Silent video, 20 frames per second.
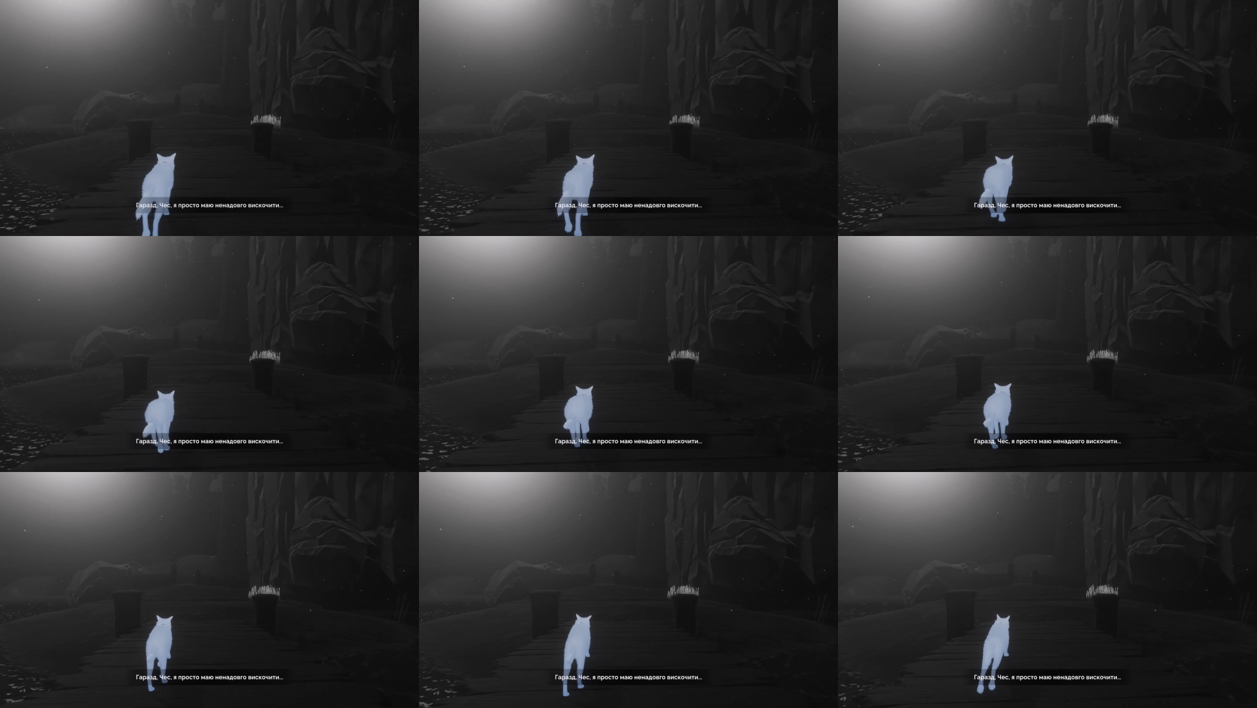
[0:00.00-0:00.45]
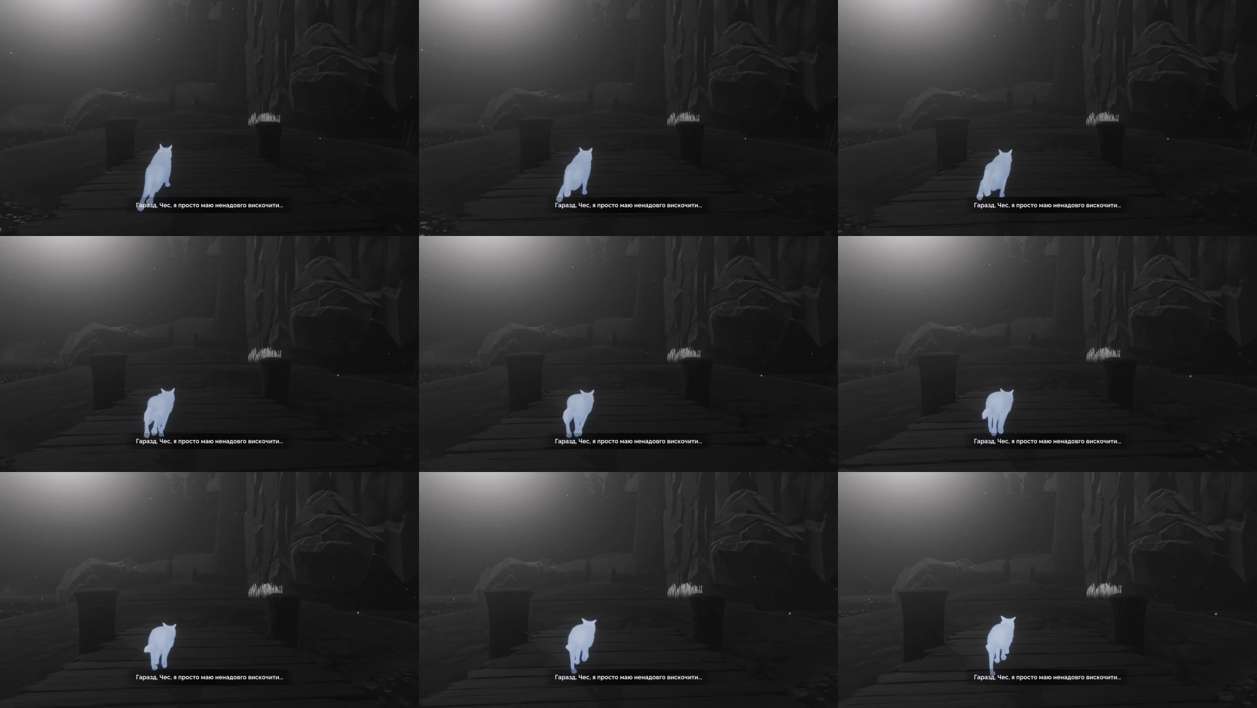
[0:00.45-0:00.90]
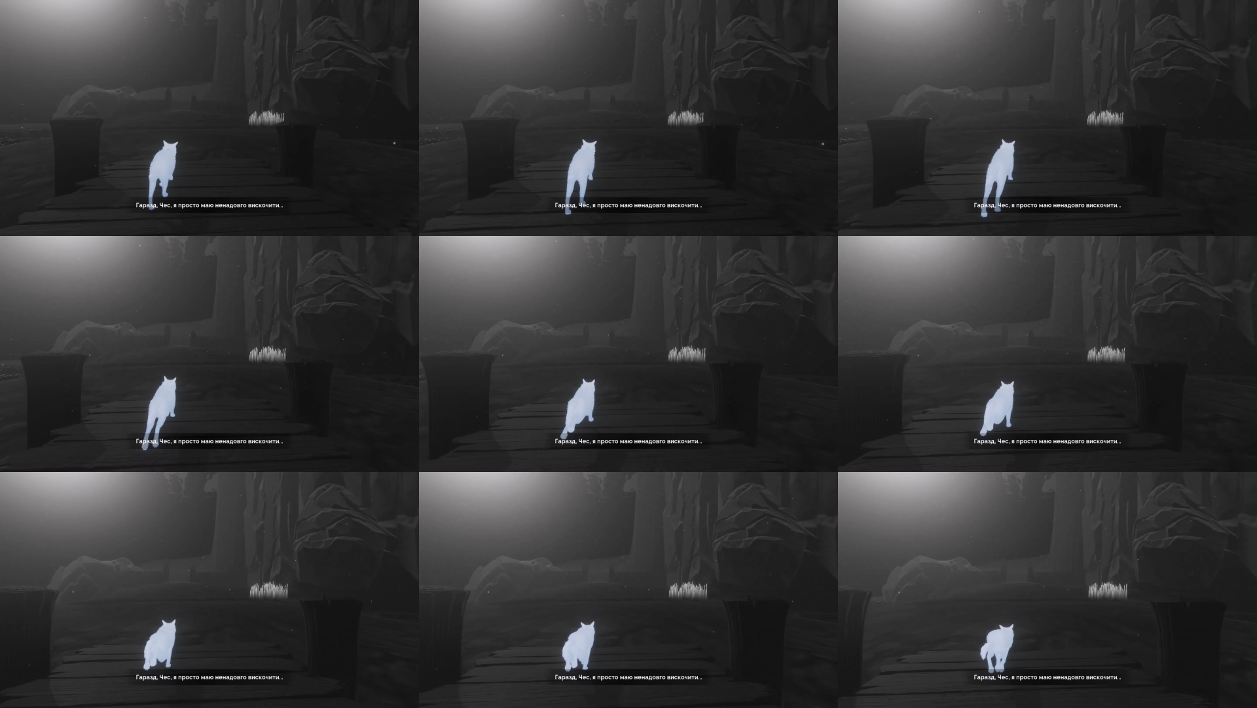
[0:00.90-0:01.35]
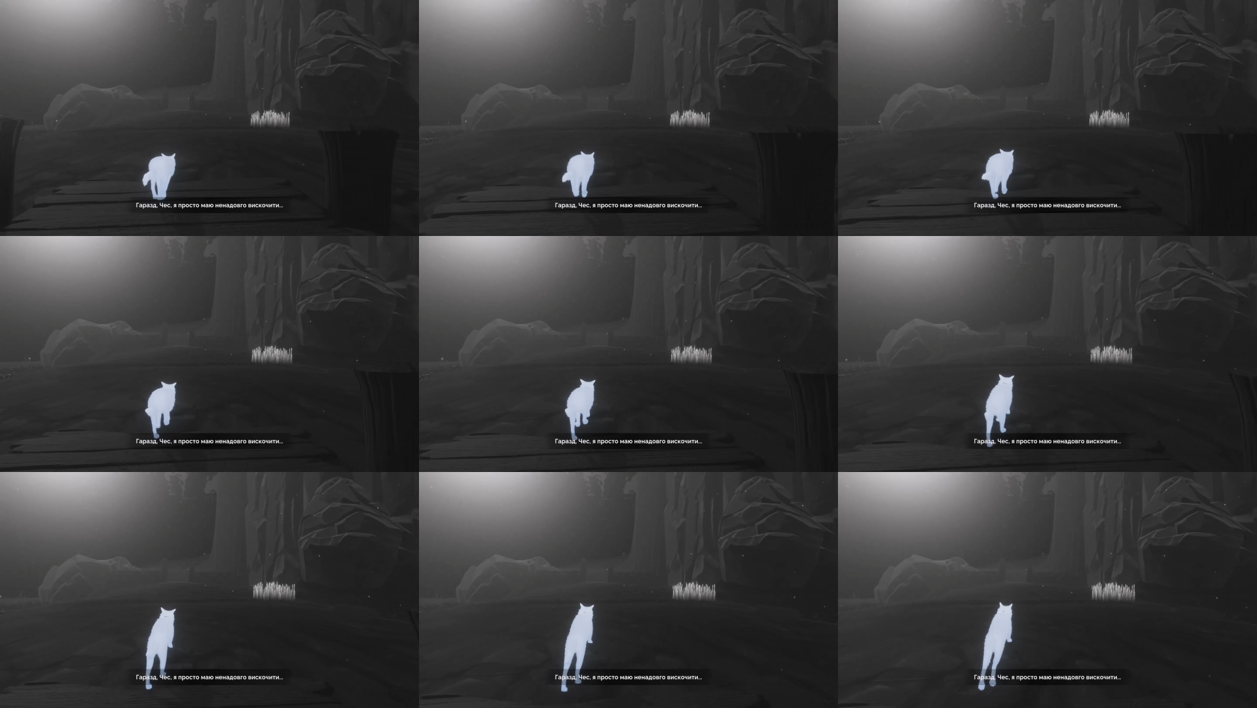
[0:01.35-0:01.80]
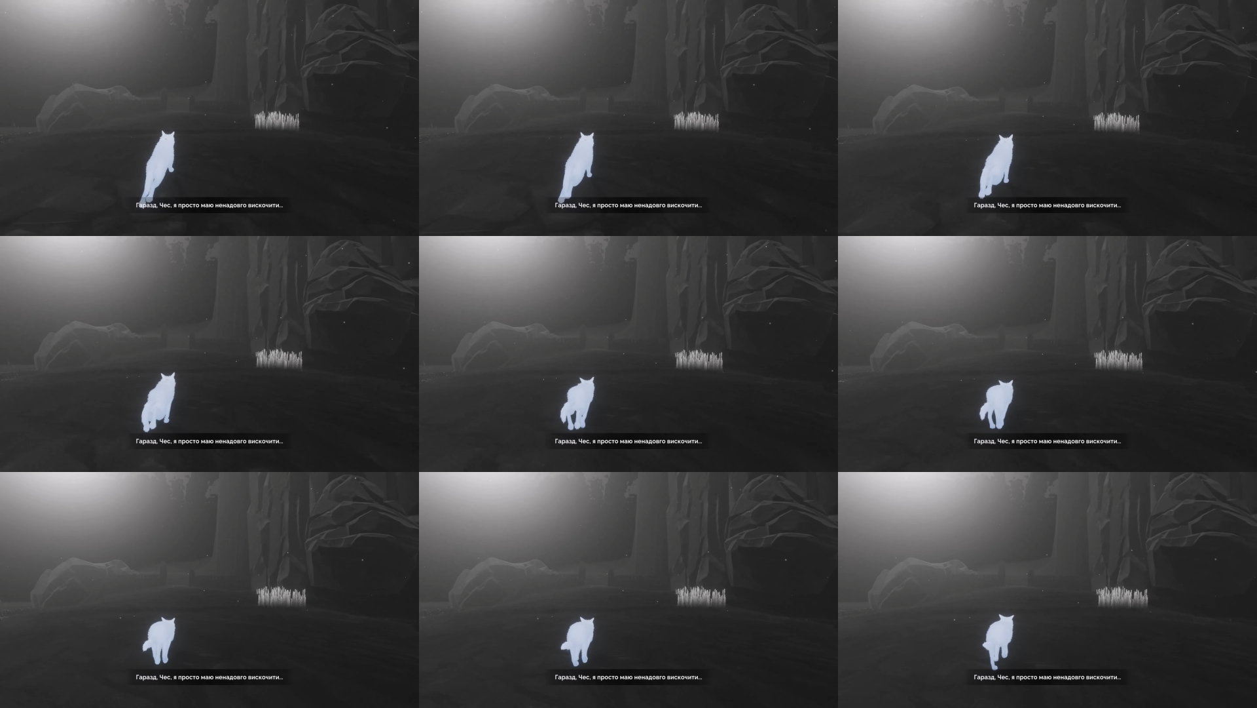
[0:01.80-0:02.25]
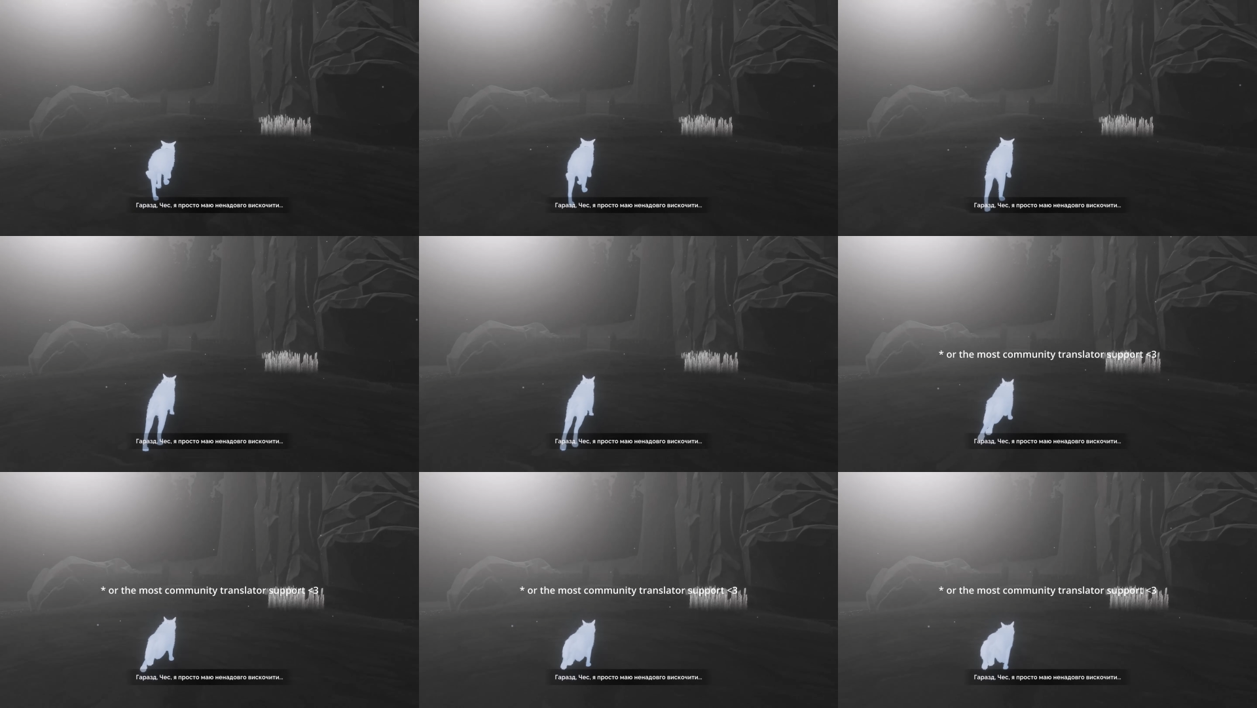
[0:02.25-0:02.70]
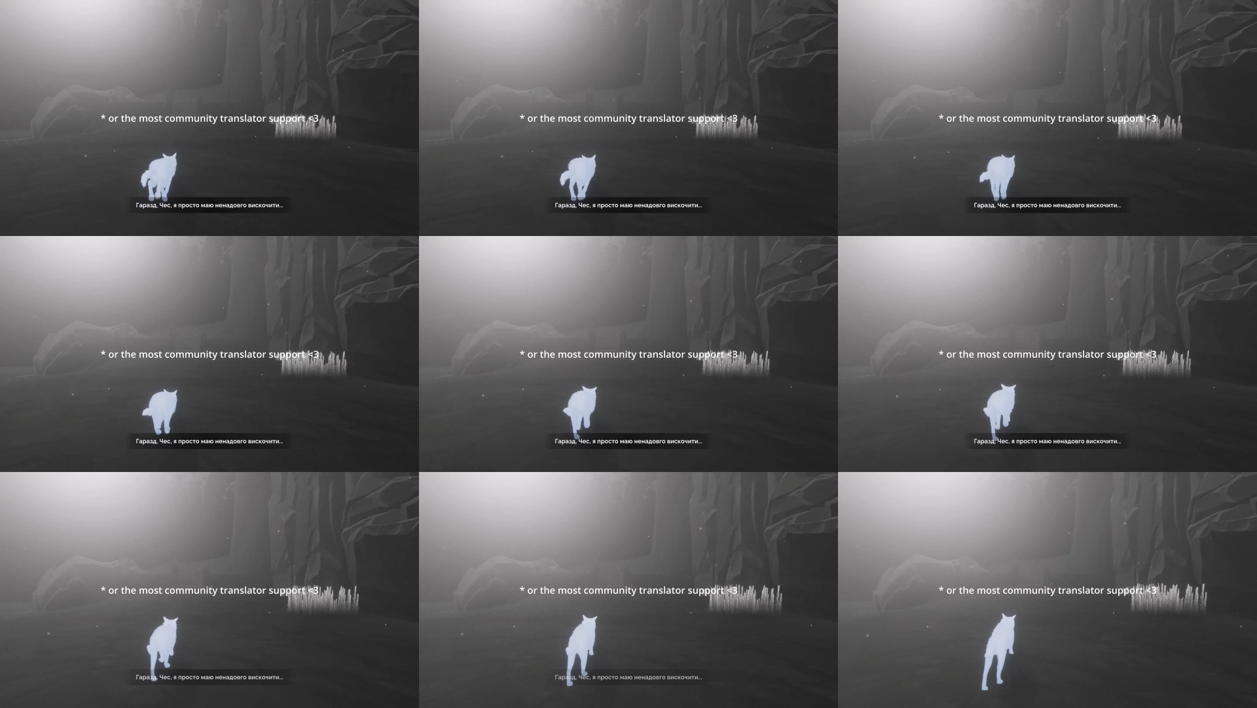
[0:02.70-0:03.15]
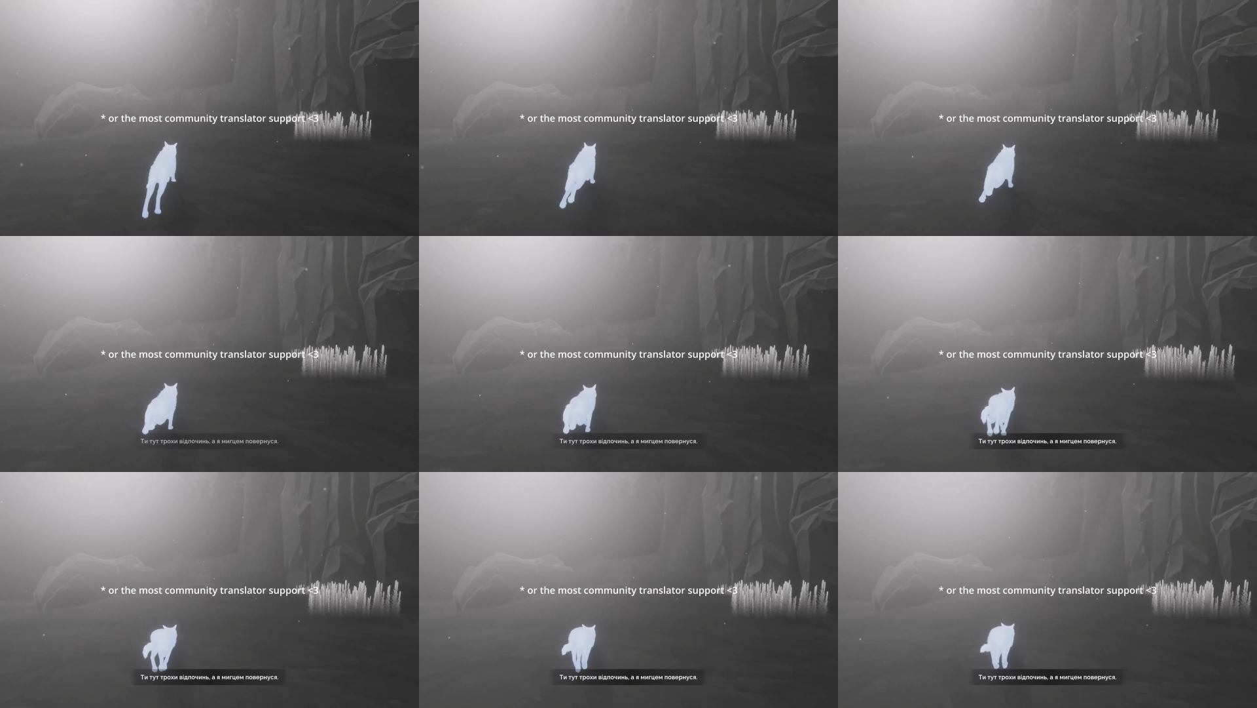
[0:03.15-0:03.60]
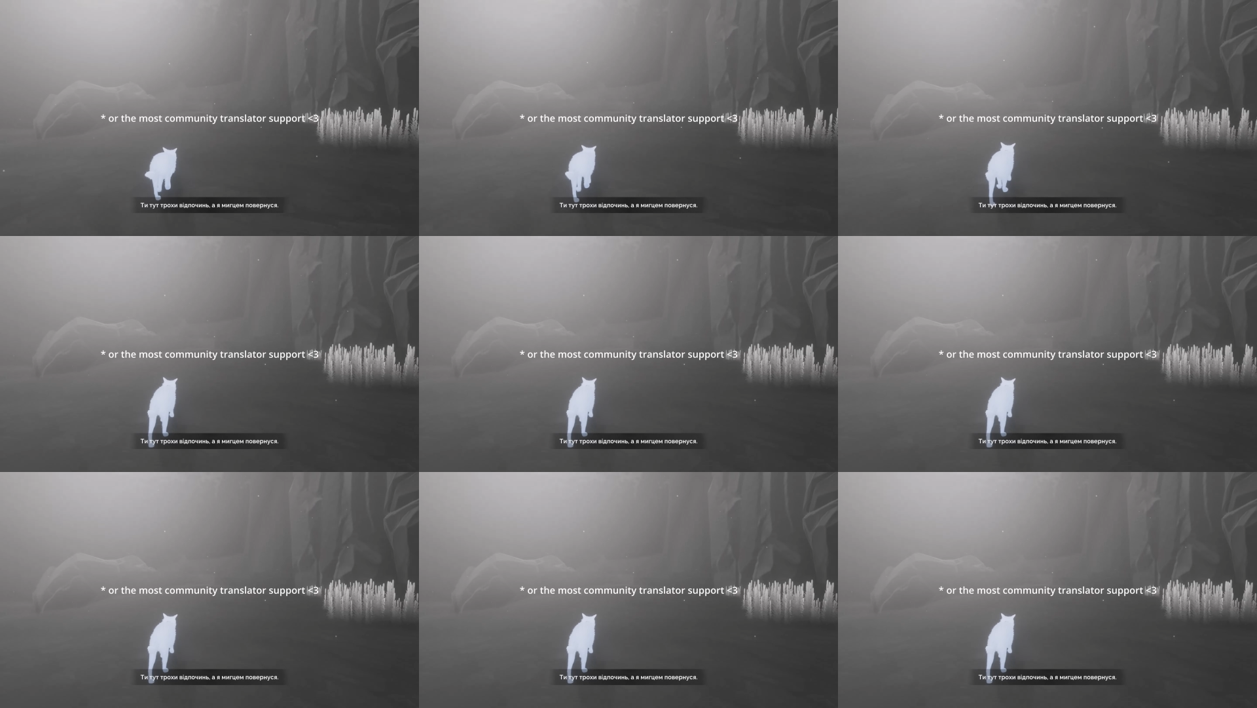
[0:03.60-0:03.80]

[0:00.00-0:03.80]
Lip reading: [unreadable: no face in view]